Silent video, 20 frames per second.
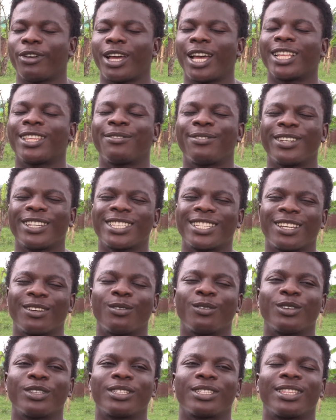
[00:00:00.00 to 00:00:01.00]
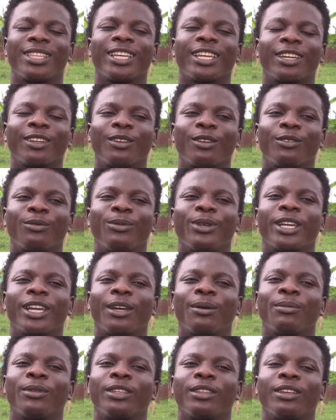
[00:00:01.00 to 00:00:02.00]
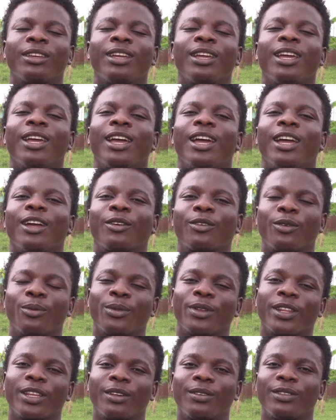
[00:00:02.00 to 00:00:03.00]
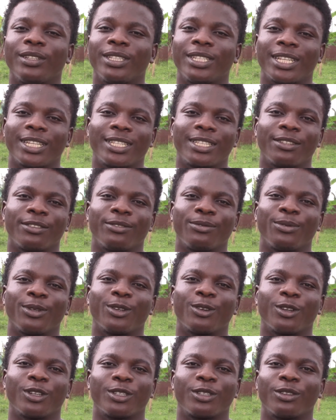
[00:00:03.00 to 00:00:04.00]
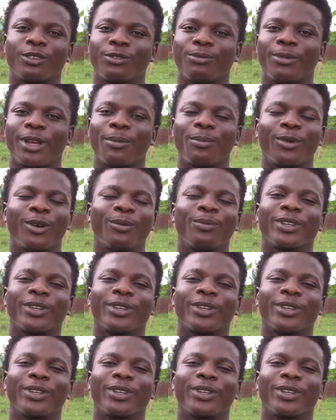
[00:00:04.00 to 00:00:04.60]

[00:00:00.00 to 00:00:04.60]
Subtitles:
At first, I was thinking of becoming a criminal detective because of my mom